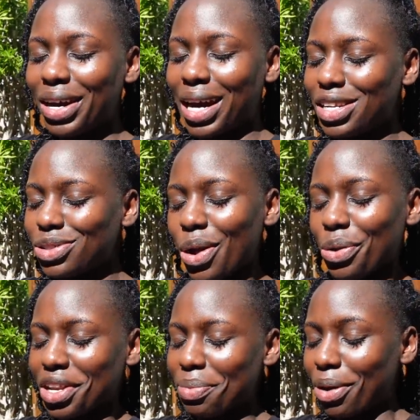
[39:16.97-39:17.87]
And it's
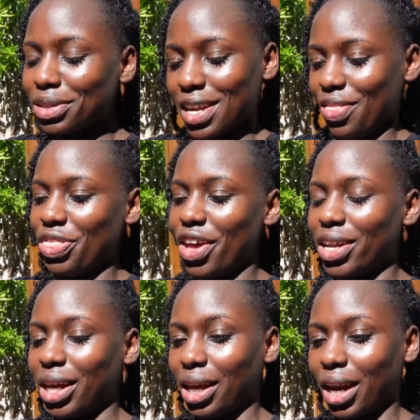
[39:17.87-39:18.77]
only about
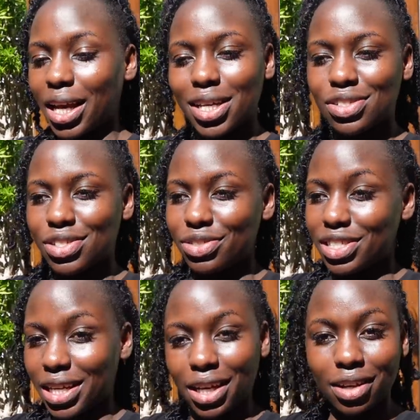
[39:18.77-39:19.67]
10:30. Like, it's just
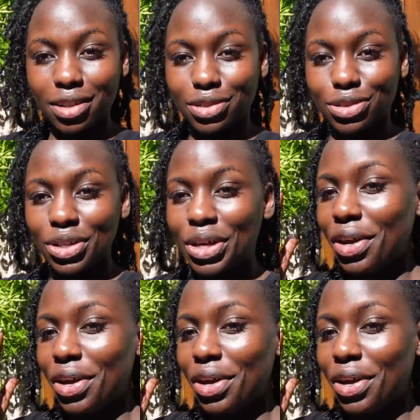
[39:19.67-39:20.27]
ridiculous.